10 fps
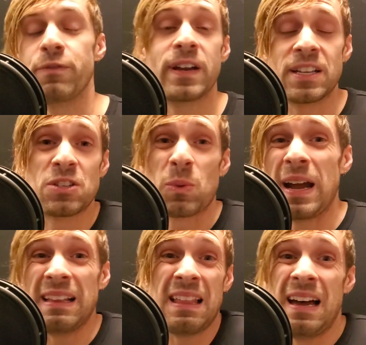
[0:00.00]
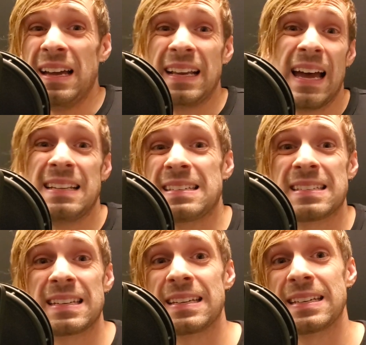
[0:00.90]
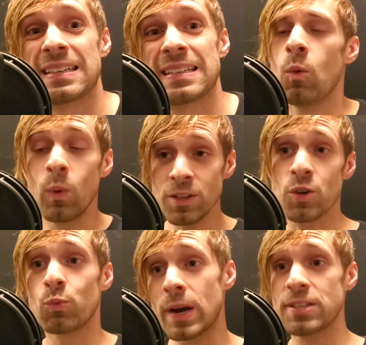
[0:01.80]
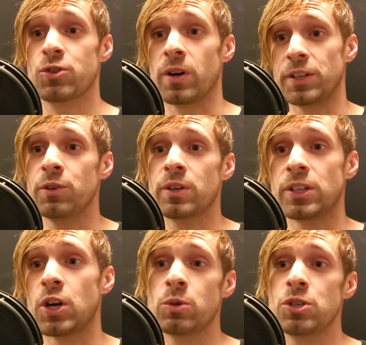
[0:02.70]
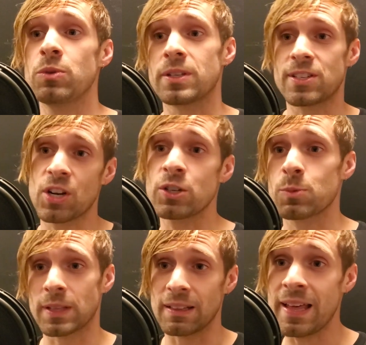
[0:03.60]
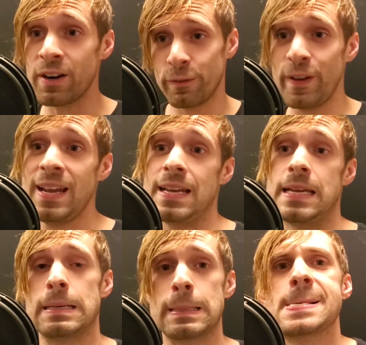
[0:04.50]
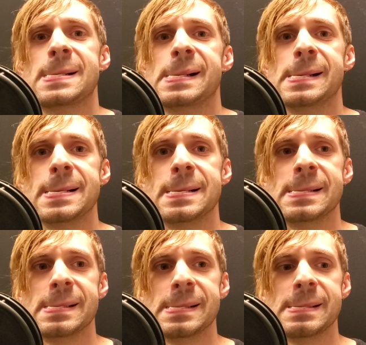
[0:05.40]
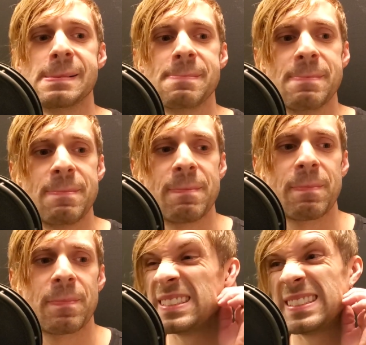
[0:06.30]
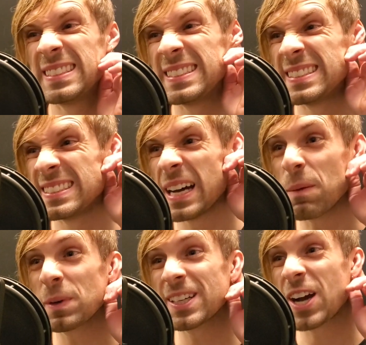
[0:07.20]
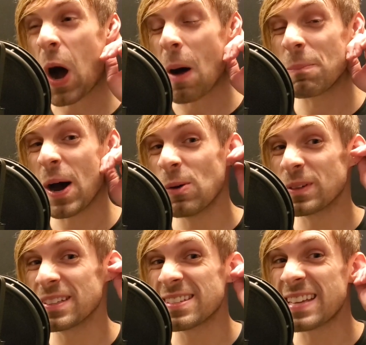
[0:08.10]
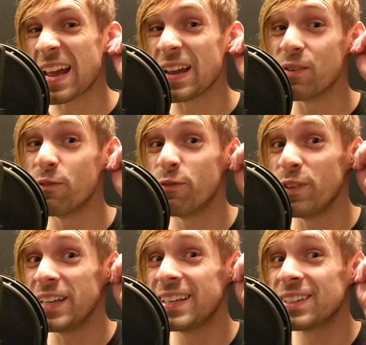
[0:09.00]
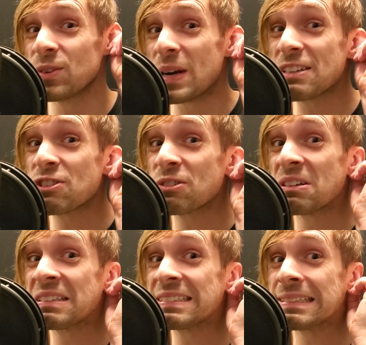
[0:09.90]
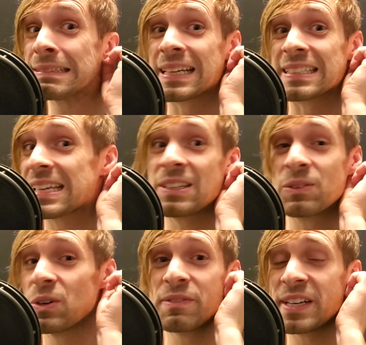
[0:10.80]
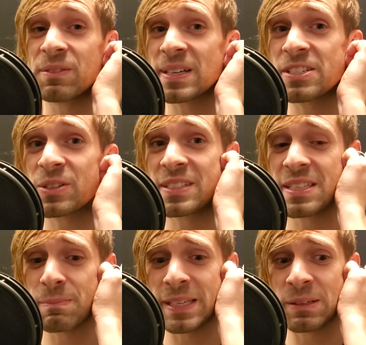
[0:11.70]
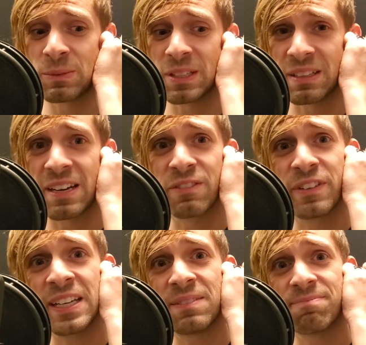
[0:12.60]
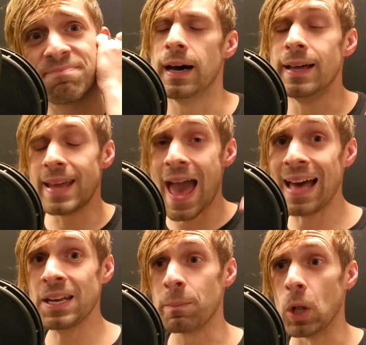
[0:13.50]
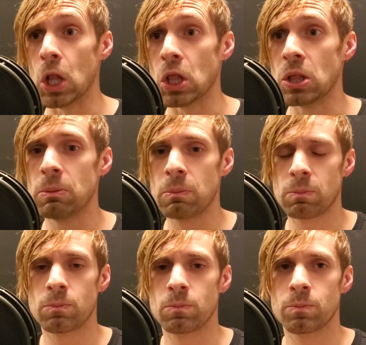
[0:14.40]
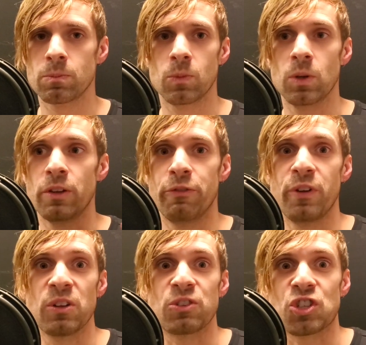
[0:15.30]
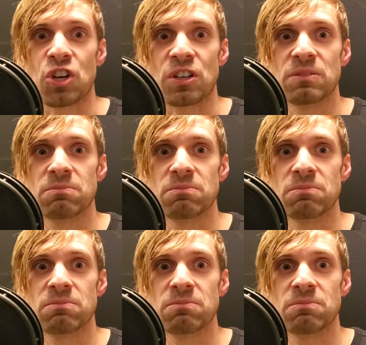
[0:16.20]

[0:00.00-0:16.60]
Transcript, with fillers: Venezuela, I guess? Where's a restaurant you go to that starts with the letter V? Um, I'm gonna cop out and say vegan restaurant, because I don't know of any restaurants that begin with the letter V. An animal! Well, a vulture.